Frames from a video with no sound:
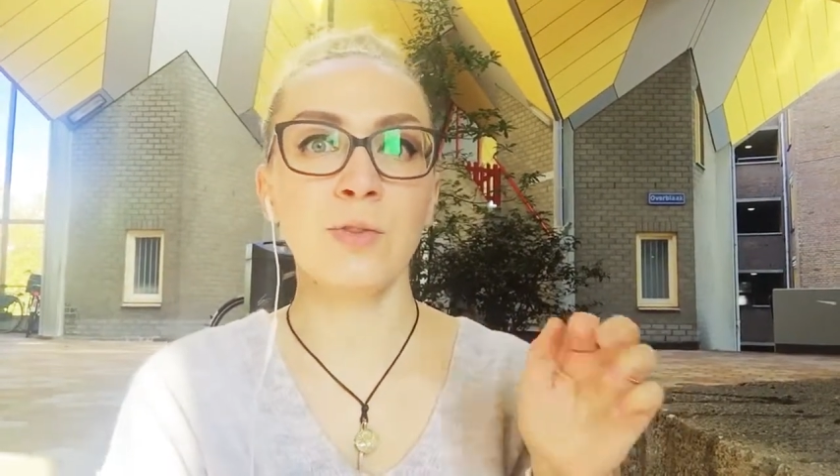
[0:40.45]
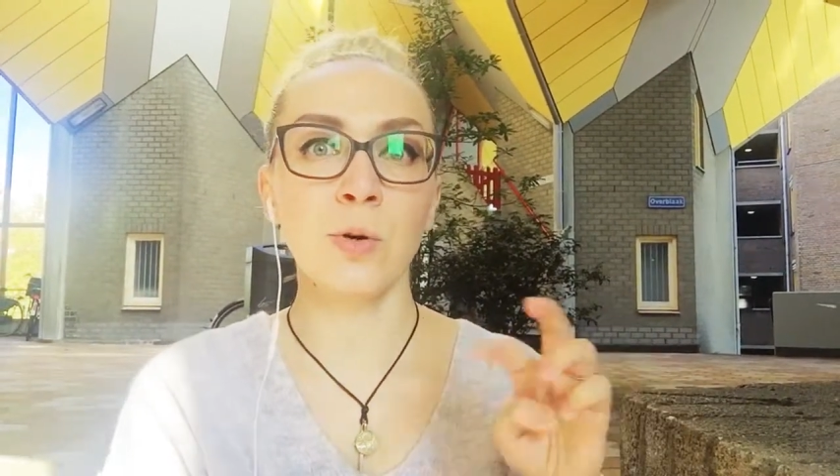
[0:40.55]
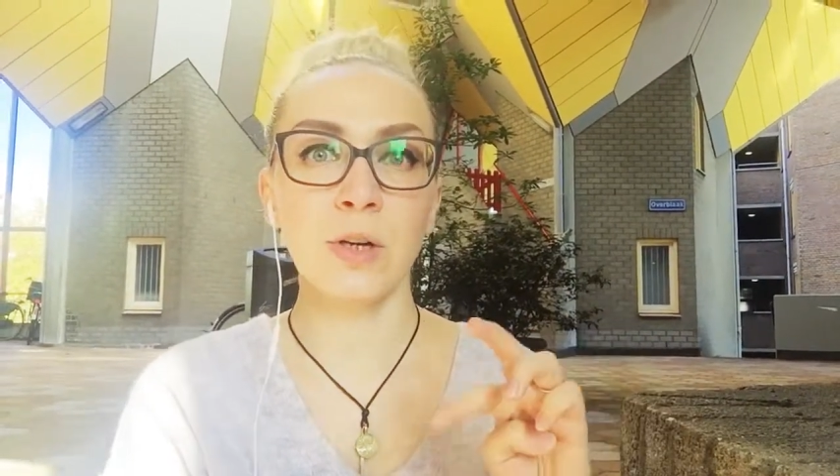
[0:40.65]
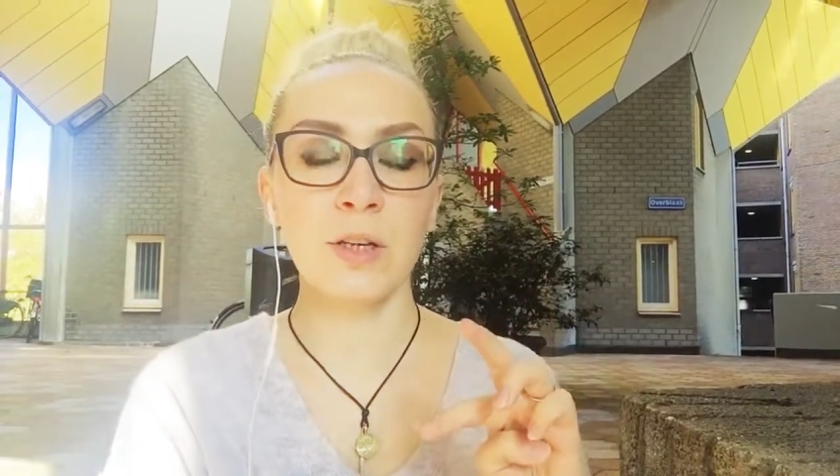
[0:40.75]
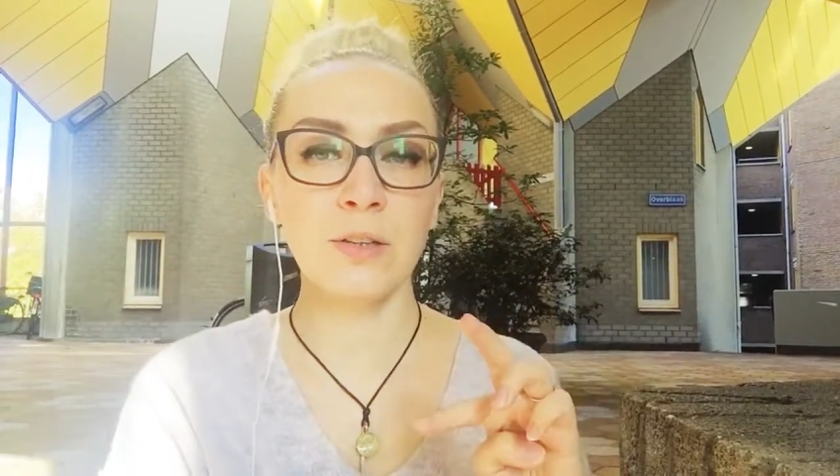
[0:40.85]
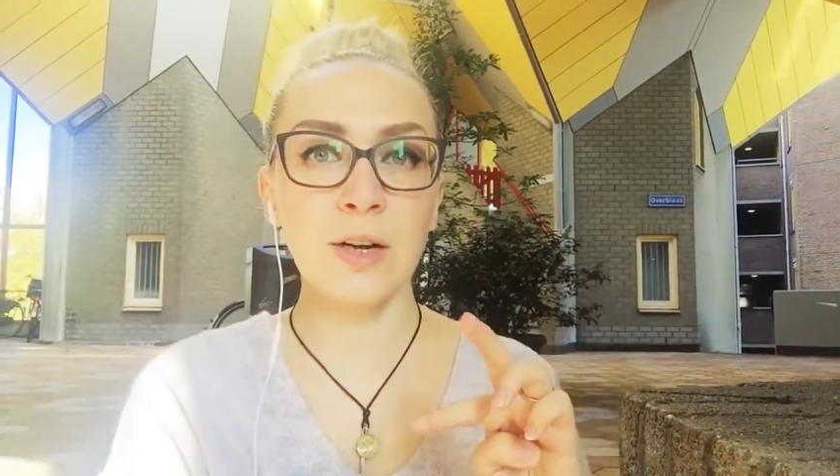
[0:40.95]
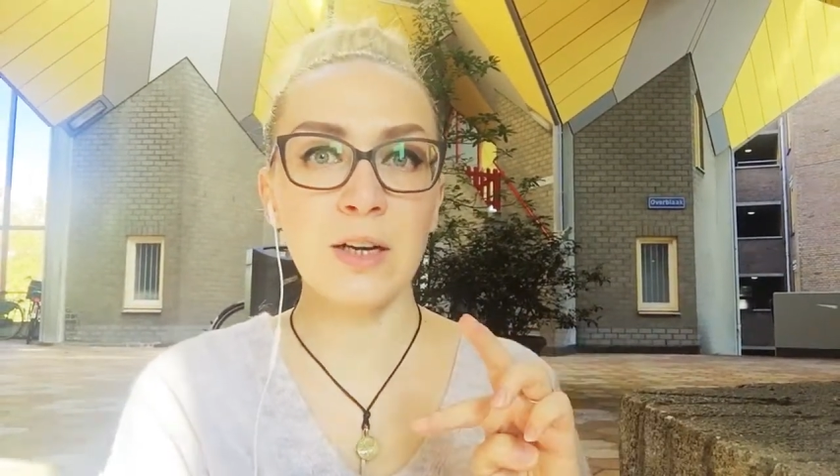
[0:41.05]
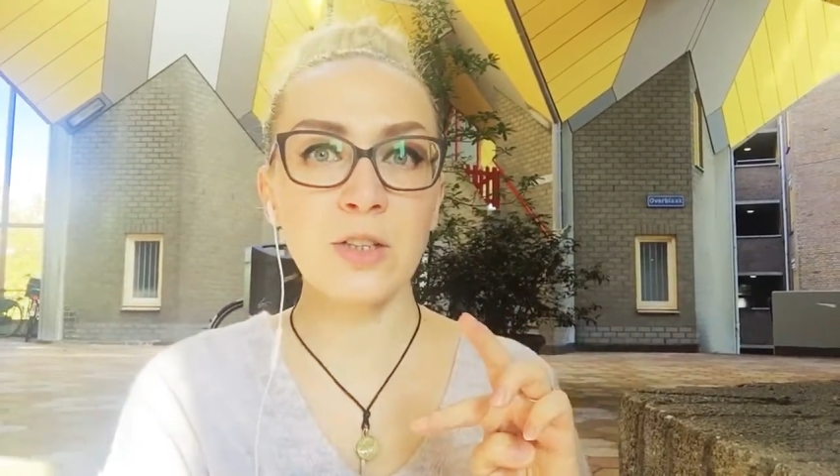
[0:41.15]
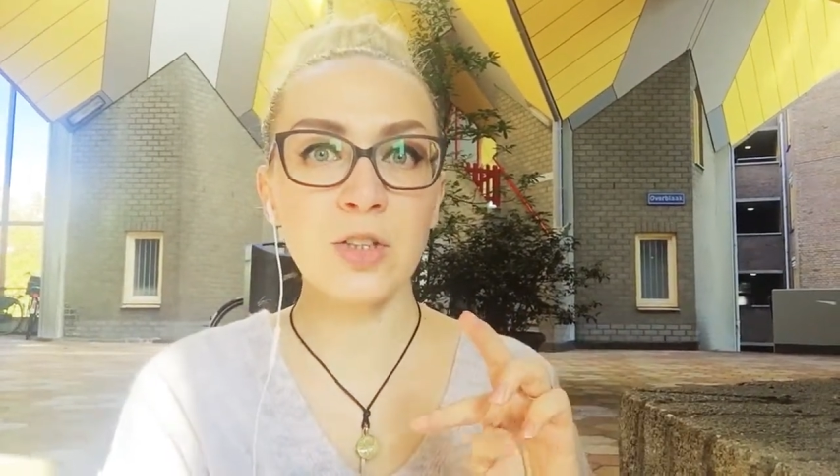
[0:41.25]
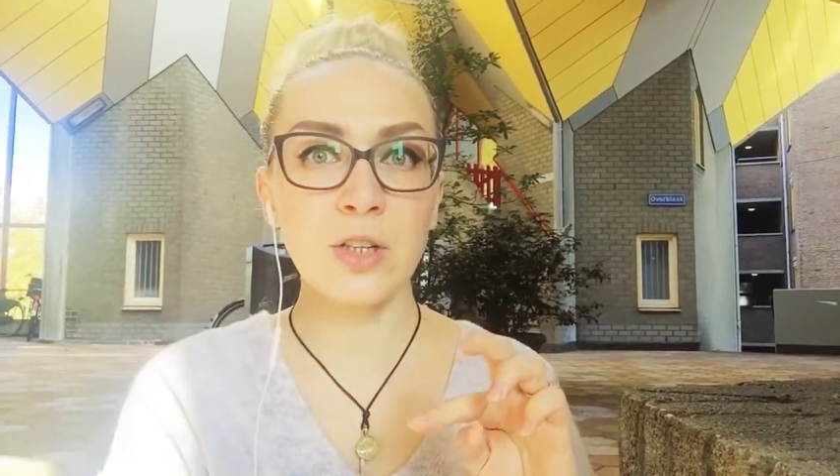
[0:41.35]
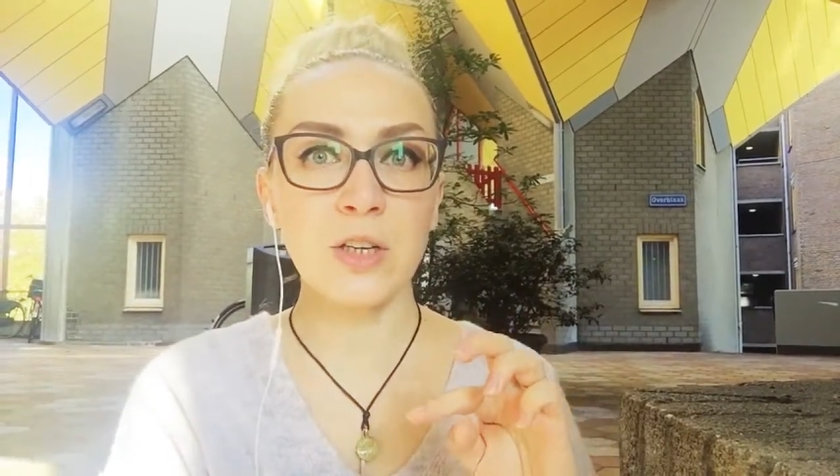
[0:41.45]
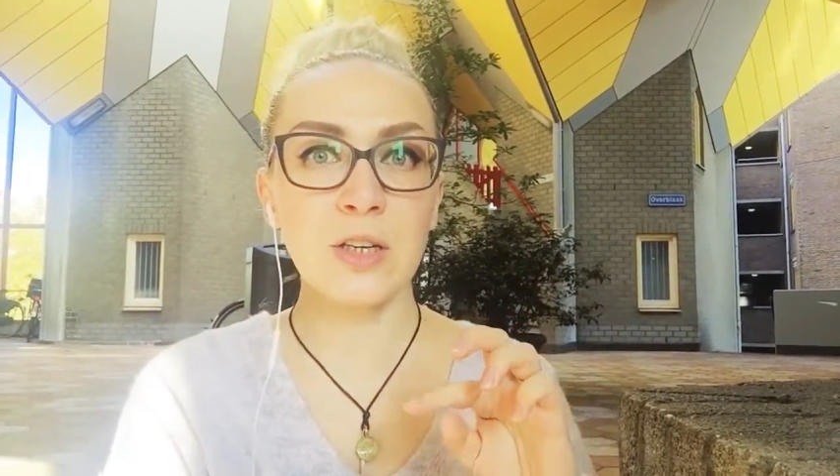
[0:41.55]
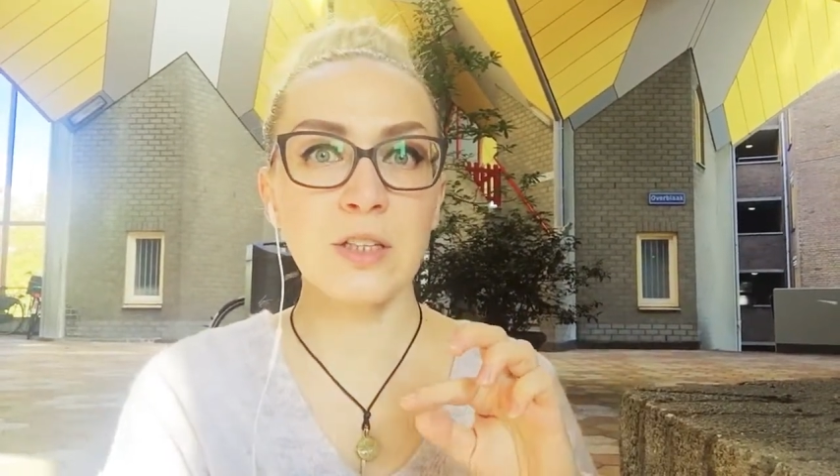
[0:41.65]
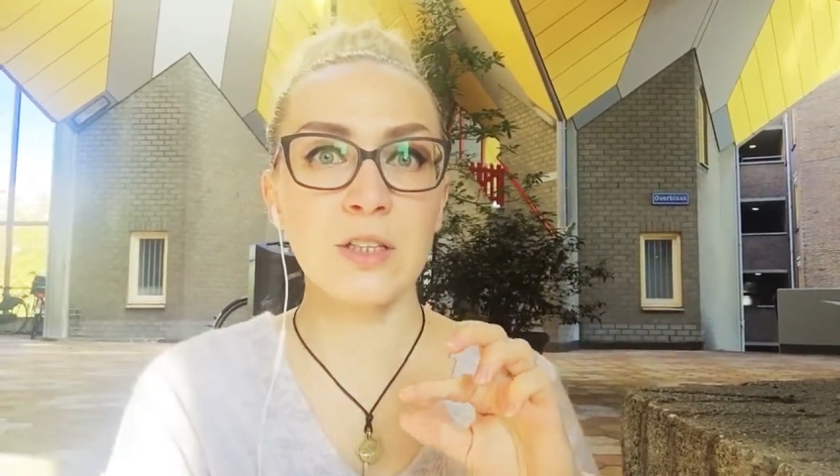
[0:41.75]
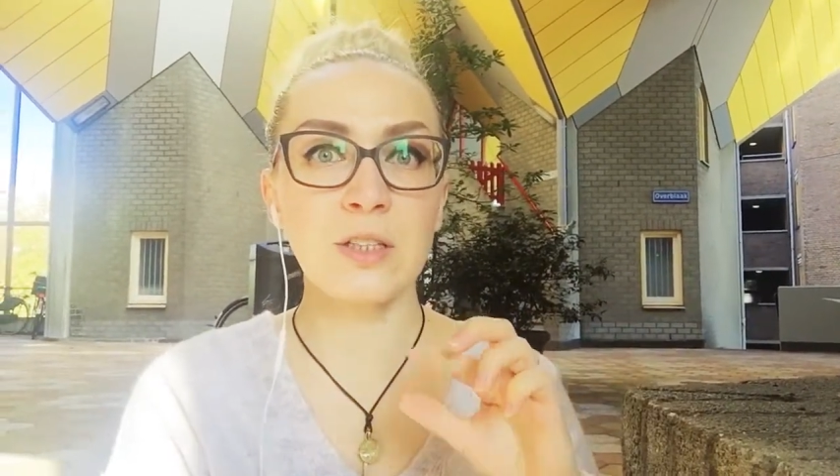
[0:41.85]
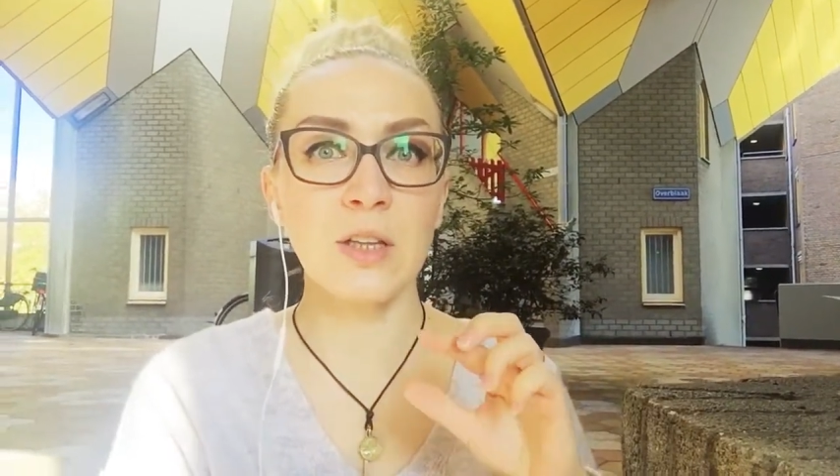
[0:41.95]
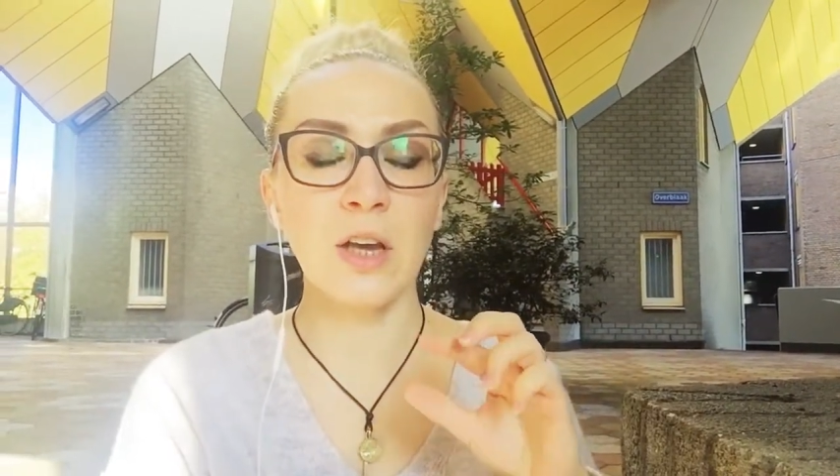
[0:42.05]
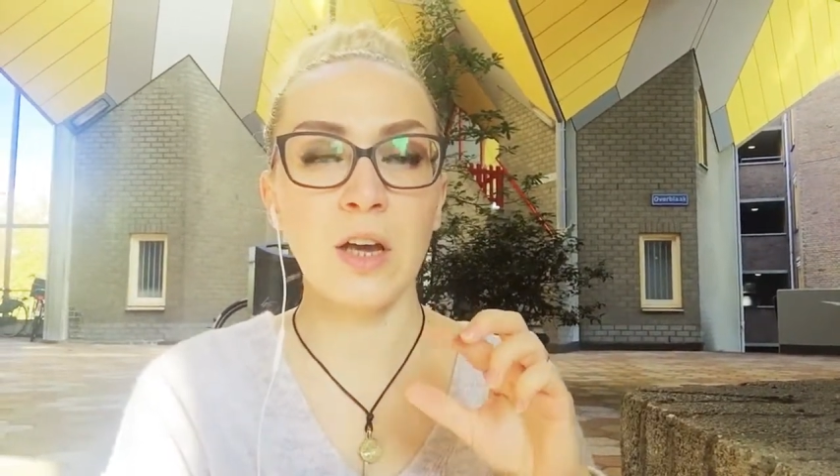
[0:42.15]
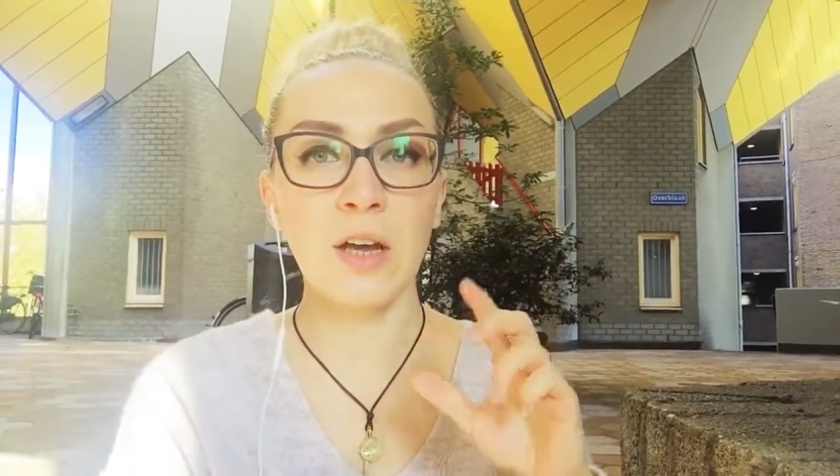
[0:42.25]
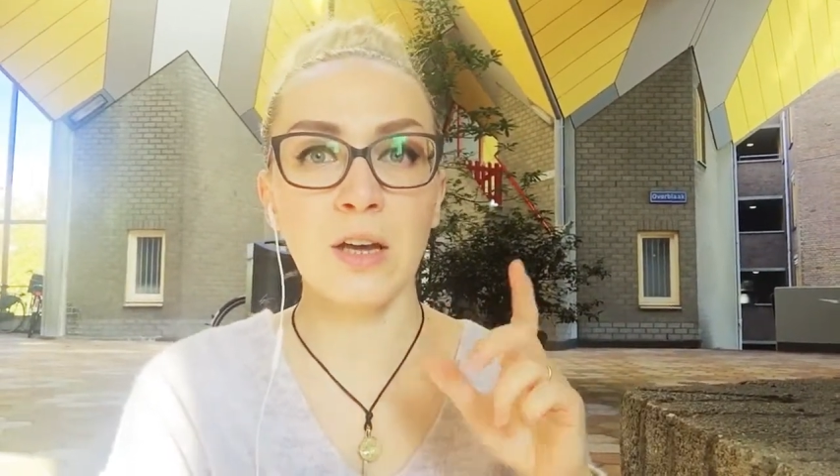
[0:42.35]
working range it's
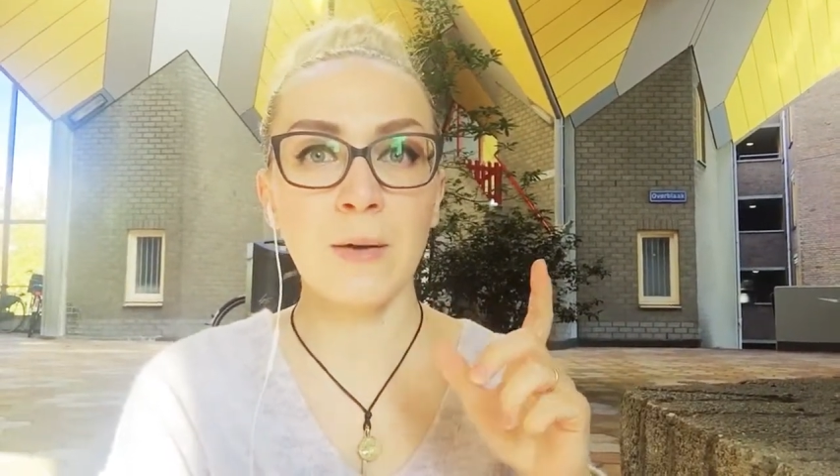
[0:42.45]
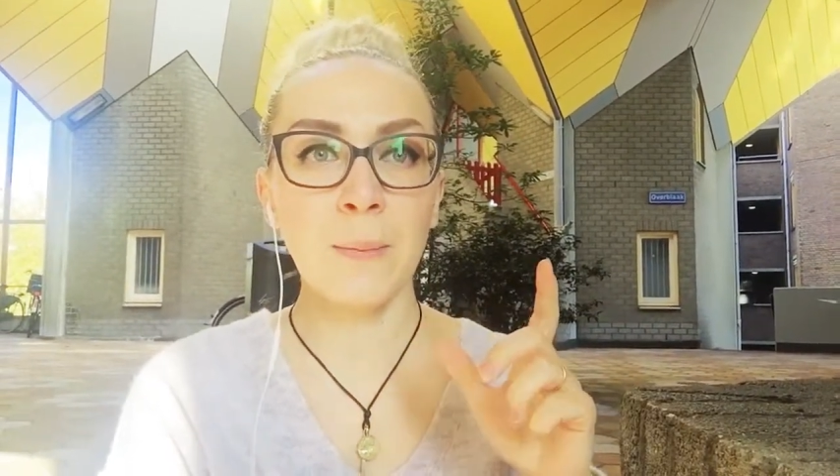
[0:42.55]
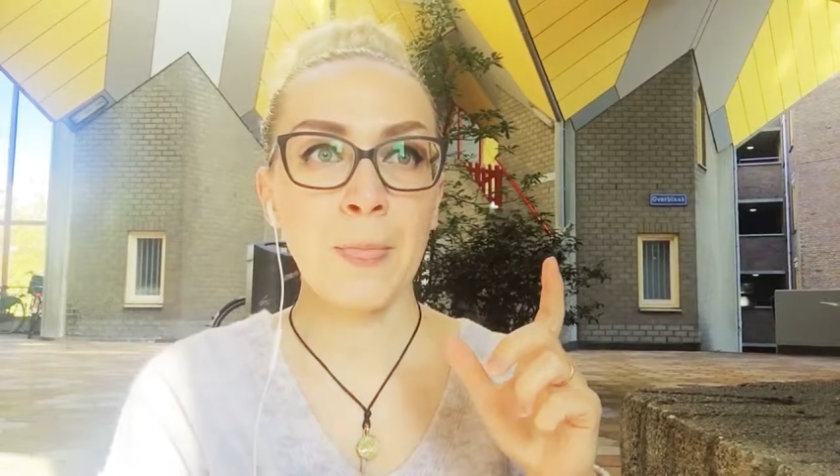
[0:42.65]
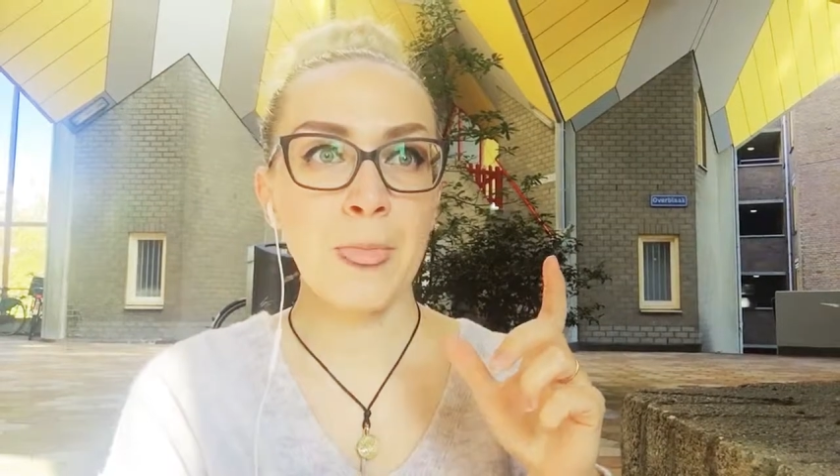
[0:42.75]
uh,